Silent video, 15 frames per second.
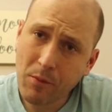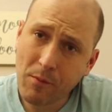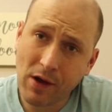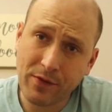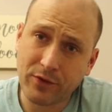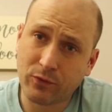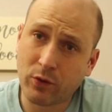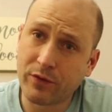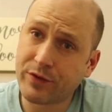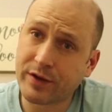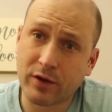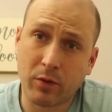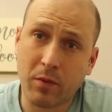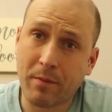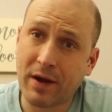But the one
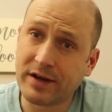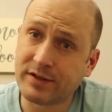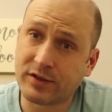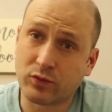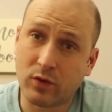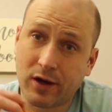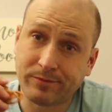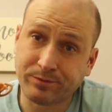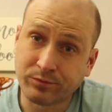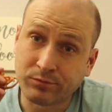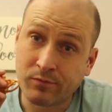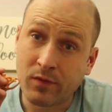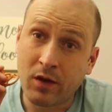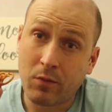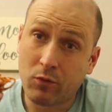thing on my mind as well,
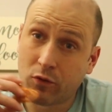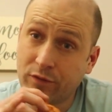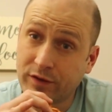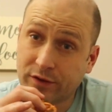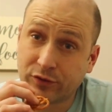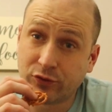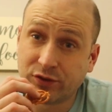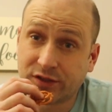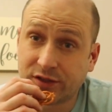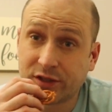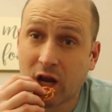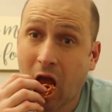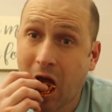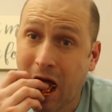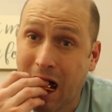moving to a new
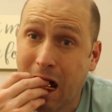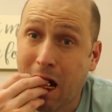city,